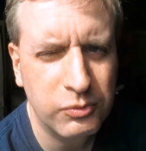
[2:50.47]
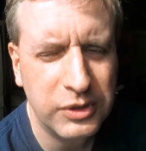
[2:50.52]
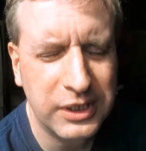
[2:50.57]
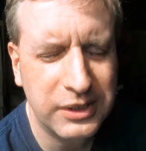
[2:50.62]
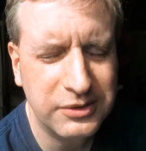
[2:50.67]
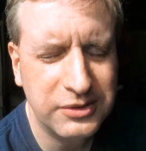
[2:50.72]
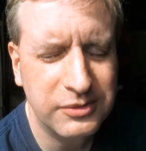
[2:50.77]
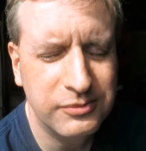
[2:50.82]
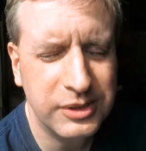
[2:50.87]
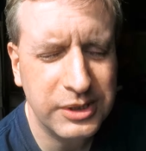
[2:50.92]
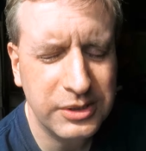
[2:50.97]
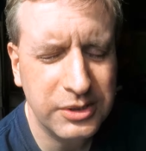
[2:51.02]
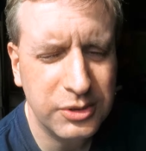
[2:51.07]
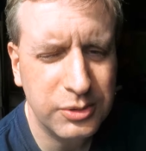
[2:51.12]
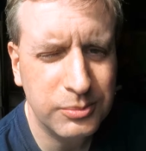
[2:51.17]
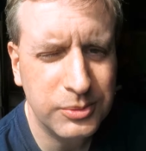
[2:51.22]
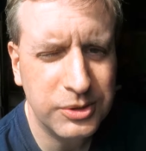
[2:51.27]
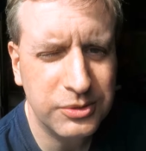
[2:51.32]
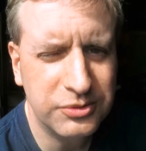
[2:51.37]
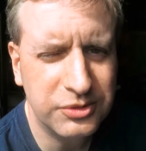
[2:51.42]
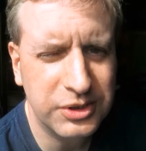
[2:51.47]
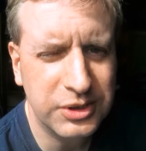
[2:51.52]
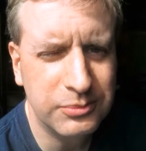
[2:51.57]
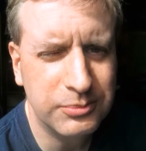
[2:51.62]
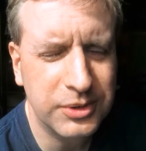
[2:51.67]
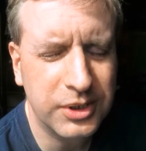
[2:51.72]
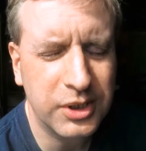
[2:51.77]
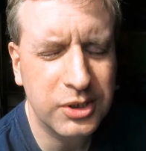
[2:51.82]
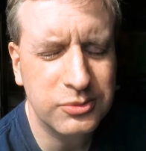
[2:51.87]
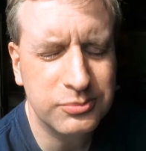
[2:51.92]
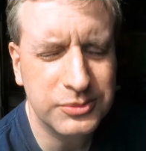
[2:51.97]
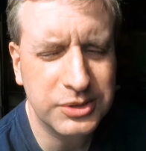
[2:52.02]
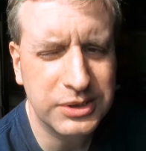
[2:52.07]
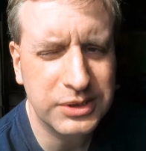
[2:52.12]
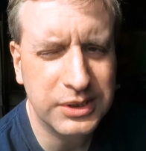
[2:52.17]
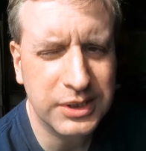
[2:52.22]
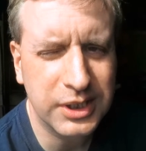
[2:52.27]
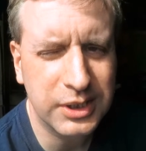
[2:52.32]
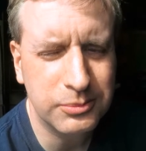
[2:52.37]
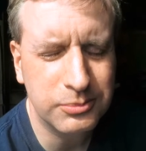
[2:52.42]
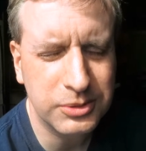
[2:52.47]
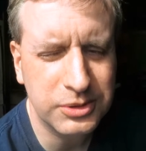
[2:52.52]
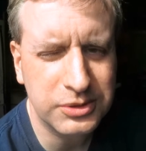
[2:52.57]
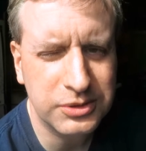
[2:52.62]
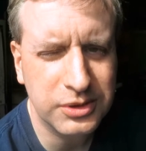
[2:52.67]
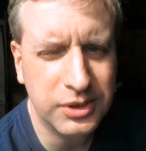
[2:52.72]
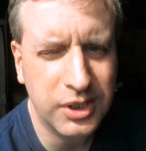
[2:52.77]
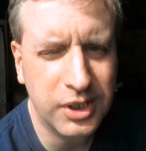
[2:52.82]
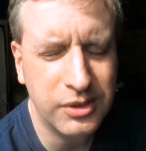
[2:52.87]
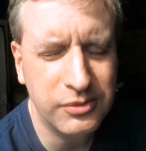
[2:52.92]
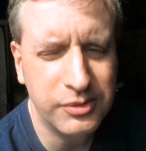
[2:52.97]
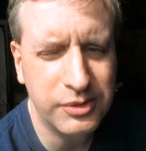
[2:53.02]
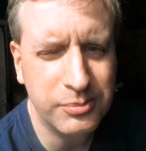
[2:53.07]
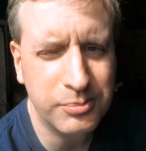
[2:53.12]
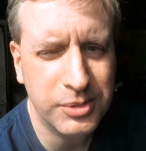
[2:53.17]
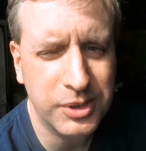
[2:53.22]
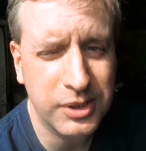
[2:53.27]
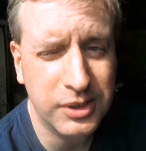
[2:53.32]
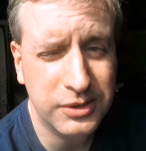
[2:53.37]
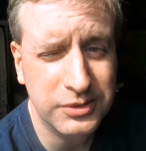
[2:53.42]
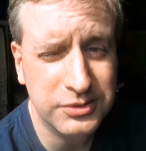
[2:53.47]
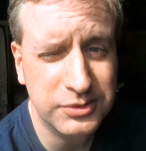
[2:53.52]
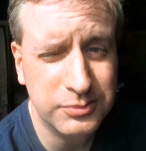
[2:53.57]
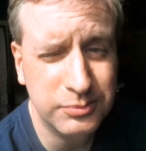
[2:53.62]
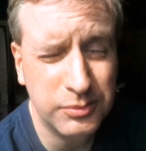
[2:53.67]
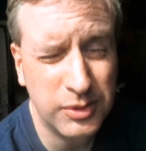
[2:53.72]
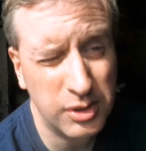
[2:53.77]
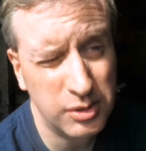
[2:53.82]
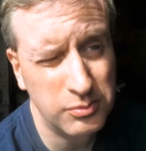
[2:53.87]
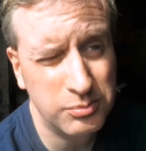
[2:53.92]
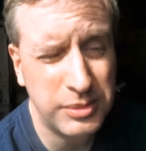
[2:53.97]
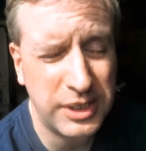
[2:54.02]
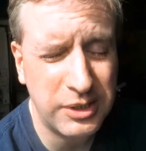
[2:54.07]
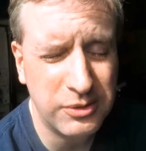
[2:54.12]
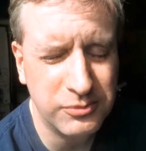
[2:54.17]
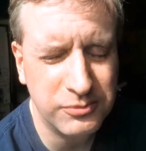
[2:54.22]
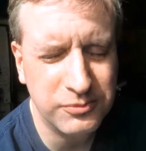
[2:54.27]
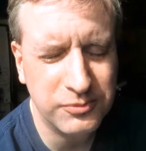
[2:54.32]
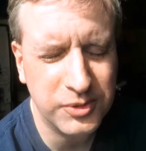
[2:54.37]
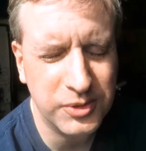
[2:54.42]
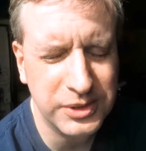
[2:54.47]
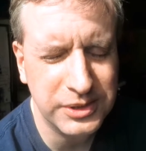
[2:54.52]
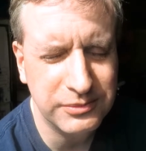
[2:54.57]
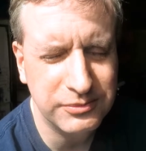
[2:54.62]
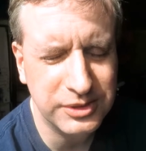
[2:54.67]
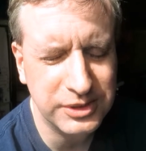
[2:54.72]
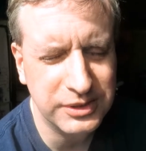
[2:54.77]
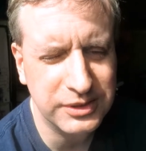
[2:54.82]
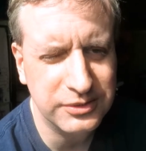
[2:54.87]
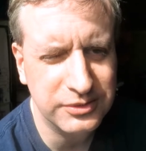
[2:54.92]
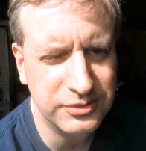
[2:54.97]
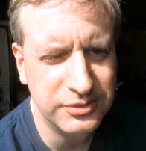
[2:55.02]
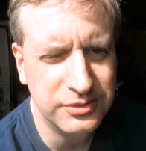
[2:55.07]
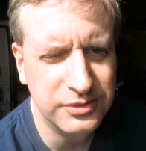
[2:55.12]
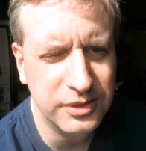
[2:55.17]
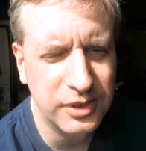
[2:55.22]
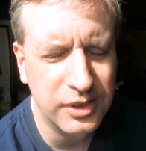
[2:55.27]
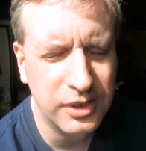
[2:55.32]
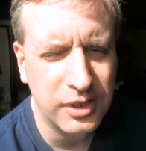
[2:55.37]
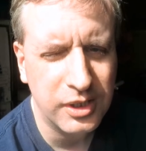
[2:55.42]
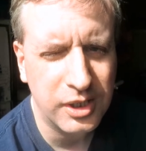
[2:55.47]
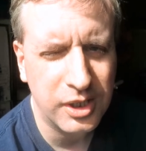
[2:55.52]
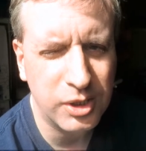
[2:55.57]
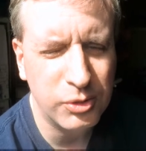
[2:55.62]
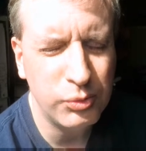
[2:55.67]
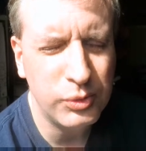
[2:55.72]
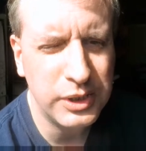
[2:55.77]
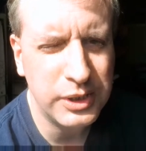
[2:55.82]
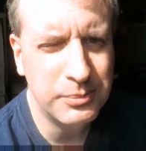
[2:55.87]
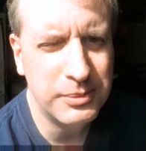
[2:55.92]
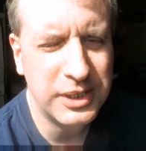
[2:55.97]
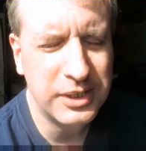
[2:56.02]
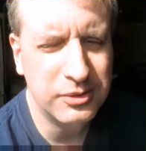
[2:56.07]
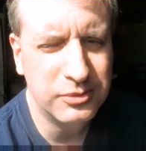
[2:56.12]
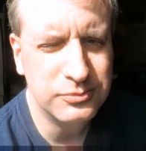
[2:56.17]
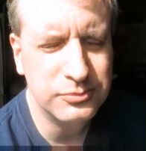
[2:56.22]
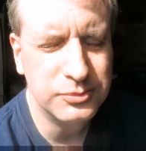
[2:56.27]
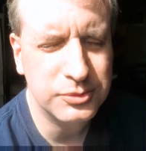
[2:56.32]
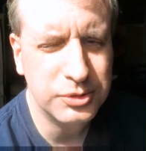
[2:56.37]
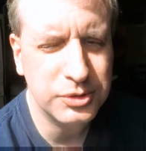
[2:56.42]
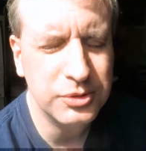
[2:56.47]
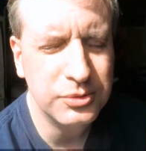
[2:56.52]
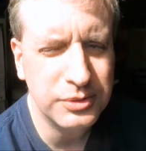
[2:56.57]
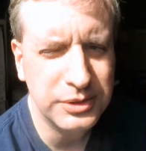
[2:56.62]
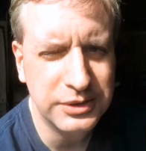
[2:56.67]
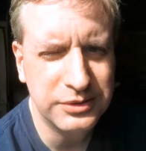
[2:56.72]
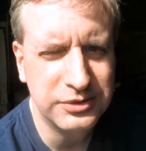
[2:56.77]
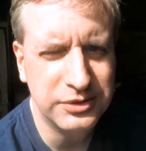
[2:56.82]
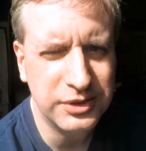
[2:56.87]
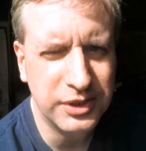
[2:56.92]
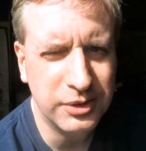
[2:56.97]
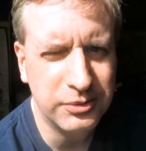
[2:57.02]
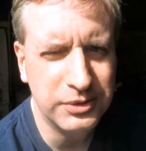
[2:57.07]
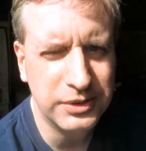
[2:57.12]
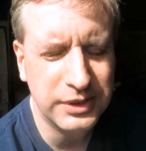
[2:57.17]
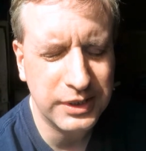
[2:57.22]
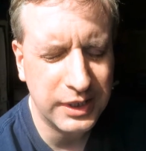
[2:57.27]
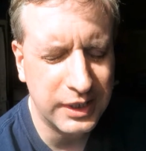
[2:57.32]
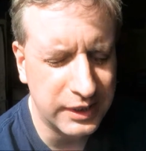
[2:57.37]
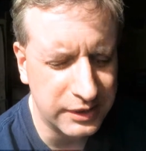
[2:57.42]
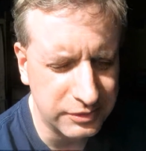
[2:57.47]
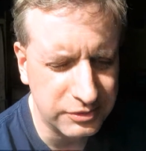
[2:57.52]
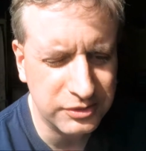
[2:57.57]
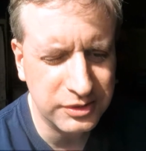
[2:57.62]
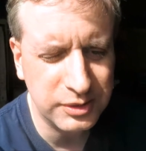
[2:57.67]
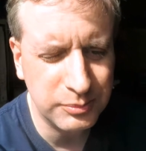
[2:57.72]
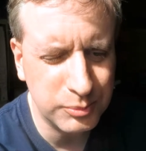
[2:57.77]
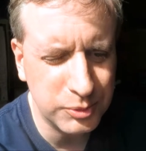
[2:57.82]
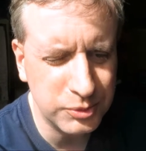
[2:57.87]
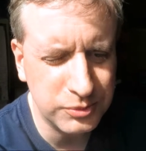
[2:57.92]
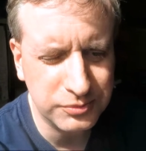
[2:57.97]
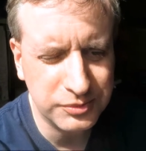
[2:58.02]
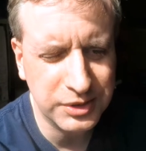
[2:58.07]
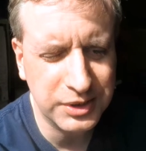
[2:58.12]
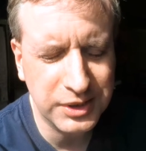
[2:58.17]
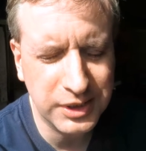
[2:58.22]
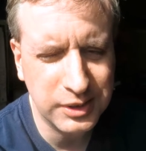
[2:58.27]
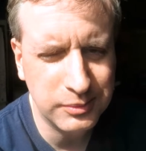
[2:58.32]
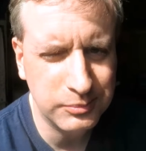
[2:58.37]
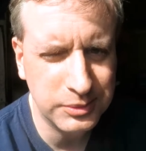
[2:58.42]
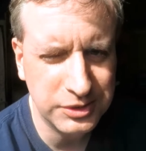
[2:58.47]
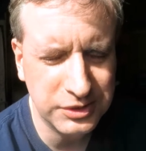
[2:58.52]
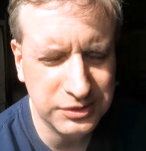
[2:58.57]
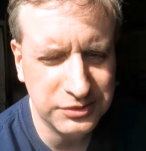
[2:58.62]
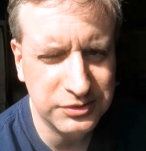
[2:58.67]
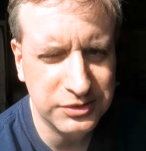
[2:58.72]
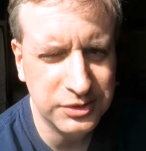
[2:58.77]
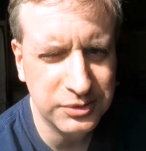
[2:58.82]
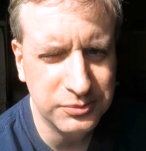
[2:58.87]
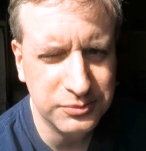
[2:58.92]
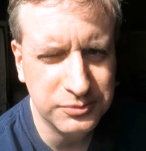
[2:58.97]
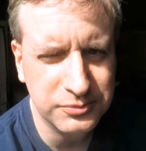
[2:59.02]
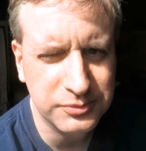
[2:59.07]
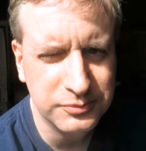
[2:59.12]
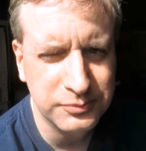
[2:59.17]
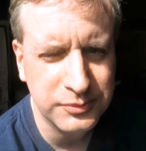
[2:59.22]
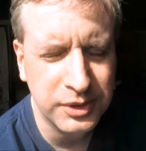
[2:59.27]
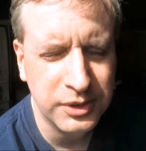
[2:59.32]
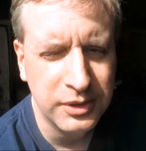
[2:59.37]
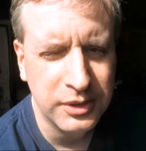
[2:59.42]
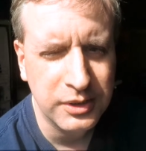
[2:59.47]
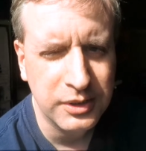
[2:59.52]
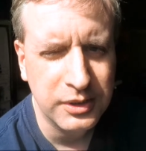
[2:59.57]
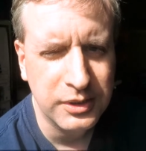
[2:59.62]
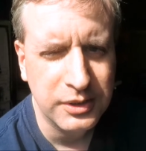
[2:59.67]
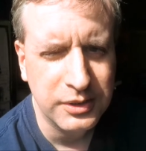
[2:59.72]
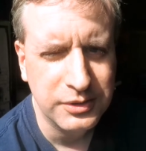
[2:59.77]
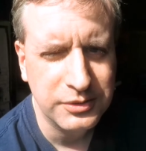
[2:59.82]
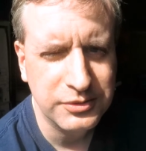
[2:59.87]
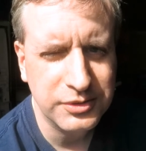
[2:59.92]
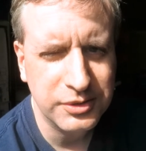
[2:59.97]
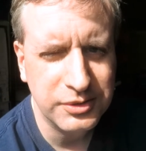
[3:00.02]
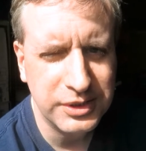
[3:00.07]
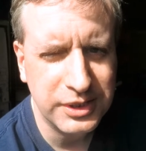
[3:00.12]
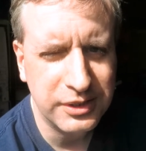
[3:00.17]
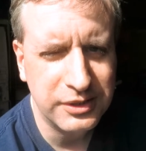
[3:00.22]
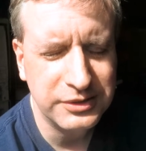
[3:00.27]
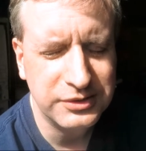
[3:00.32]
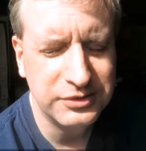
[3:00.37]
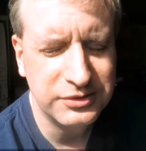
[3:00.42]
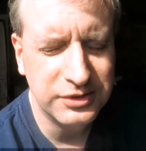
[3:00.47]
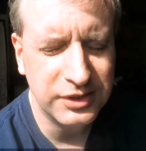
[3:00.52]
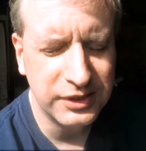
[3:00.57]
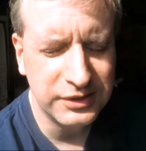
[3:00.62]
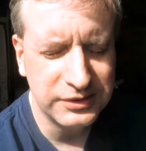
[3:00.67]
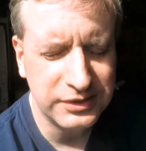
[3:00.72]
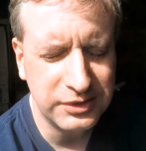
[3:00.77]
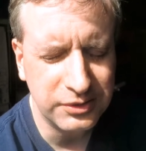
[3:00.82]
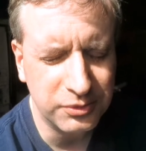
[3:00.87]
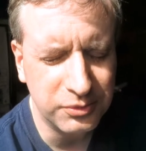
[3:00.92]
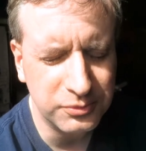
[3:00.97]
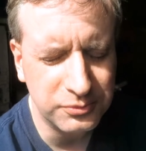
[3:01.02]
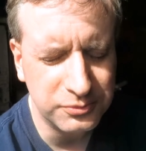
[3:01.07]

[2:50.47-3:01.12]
relatively new museum that opened in Cambridge over the past about five years, and only about two years ago did it actually move to Cambridge itself. So yeah, I started